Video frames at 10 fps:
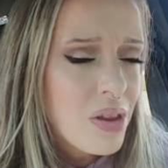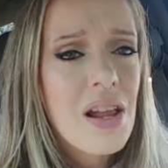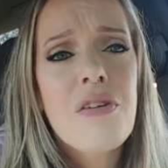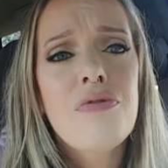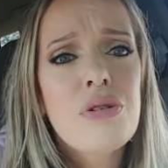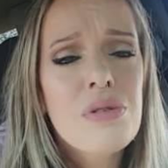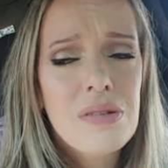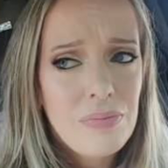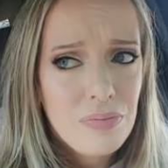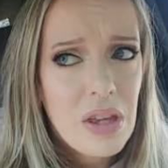And I feel
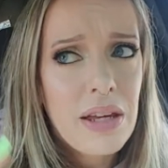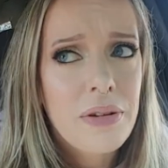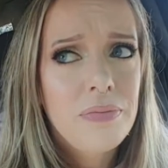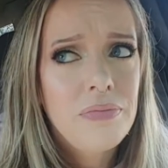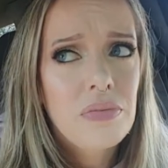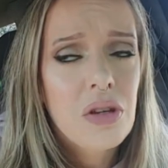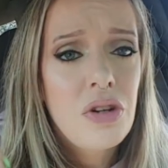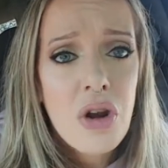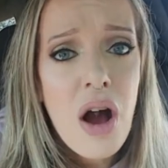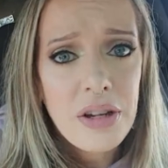like
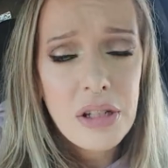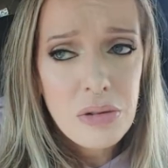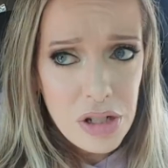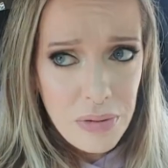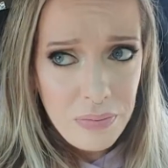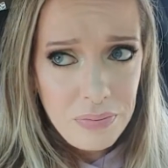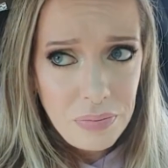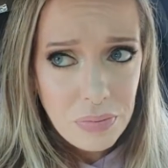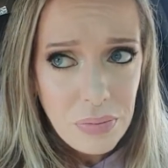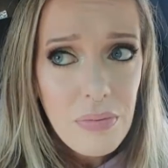not guilty.
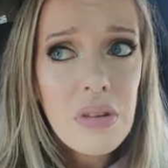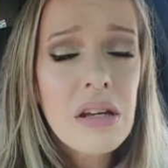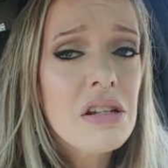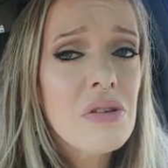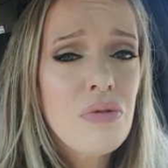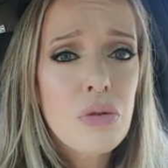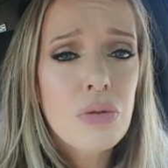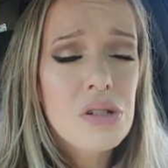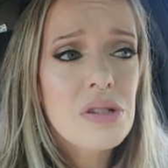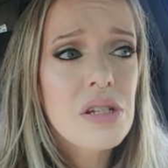It doesn't feel
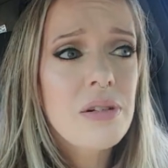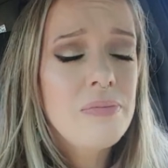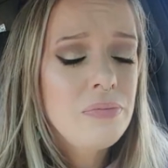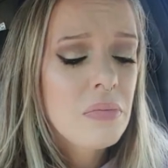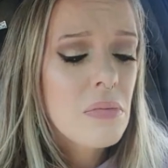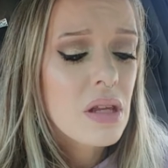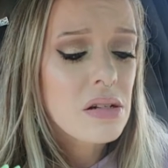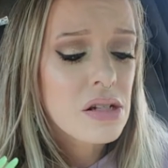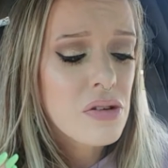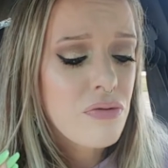greasy. It
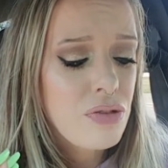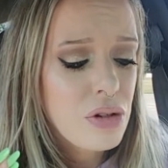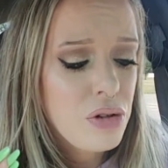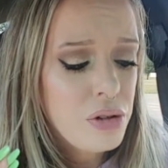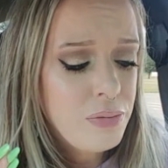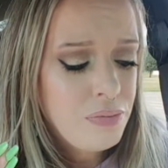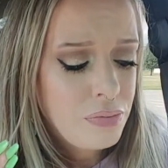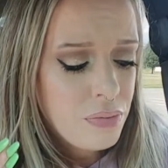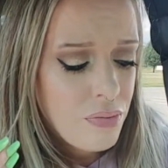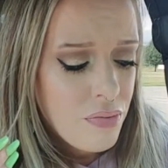doesn't feel
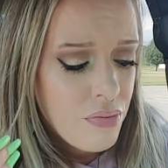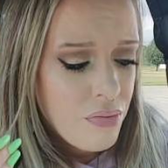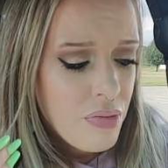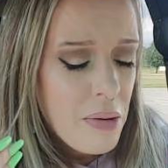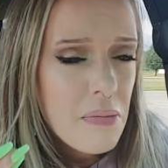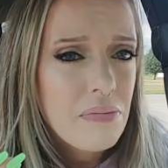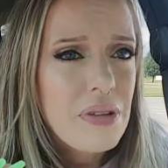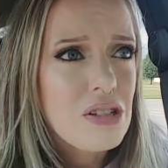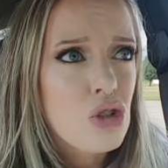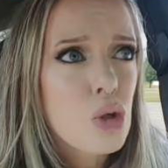
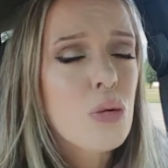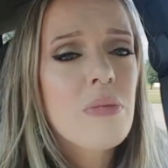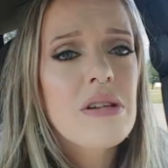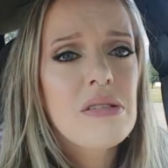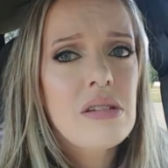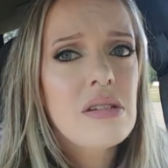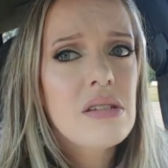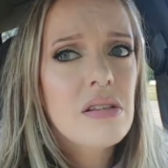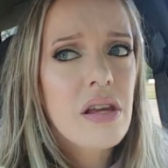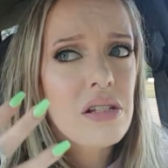like super messy as
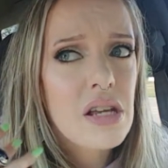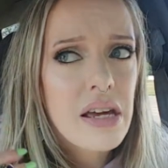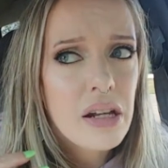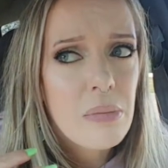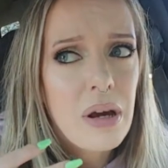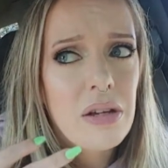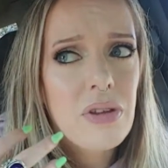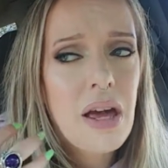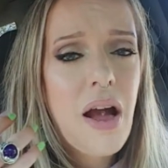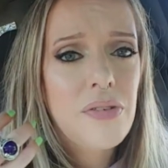in like taking a bite and
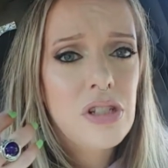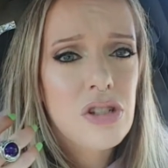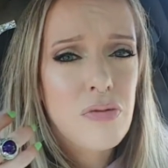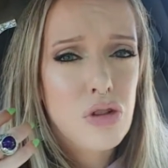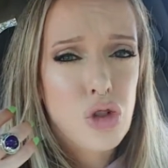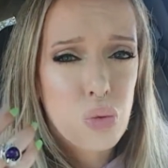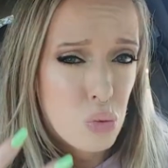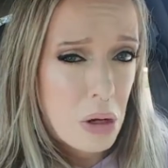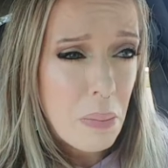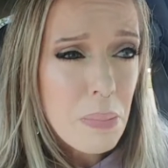like having stuff
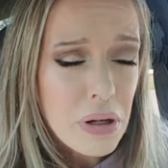drip.